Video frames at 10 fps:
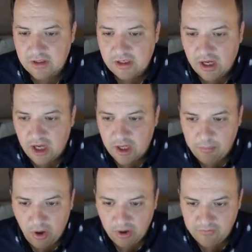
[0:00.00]

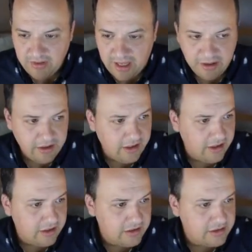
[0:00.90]
All of that
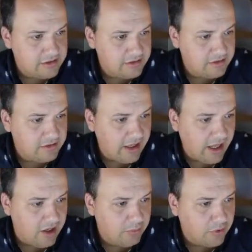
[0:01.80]
is
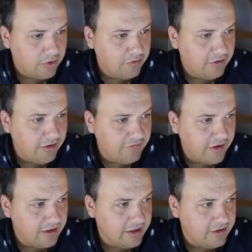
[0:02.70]
editable
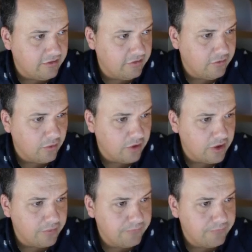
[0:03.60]
fairly easy for you.